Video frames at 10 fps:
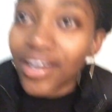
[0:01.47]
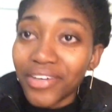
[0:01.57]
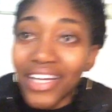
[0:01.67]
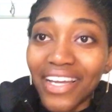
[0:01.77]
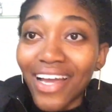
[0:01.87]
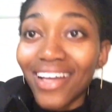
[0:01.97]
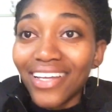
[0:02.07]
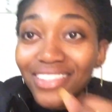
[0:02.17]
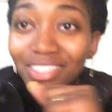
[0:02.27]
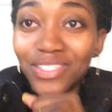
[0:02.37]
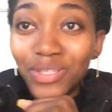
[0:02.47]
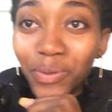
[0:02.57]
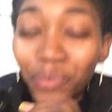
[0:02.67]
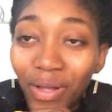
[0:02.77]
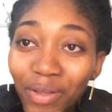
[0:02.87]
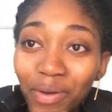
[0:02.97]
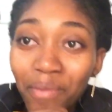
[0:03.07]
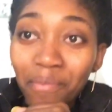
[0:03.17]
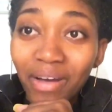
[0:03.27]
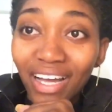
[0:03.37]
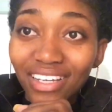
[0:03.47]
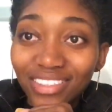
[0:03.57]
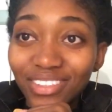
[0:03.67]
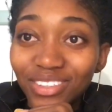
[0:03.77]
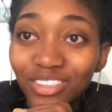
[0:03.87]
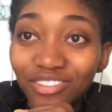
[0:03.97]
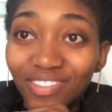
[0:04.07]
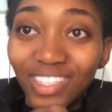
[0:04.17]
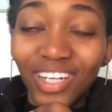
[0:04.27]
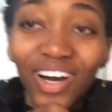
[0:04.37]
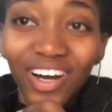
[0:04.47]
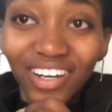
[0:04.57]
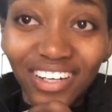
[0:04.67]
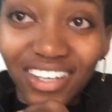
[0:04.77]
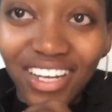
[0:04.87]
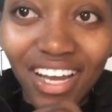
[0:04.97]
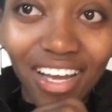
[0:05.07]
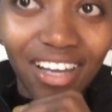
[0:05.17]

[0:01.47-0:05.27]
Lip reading: All right, guys, so welcome back to the vlog.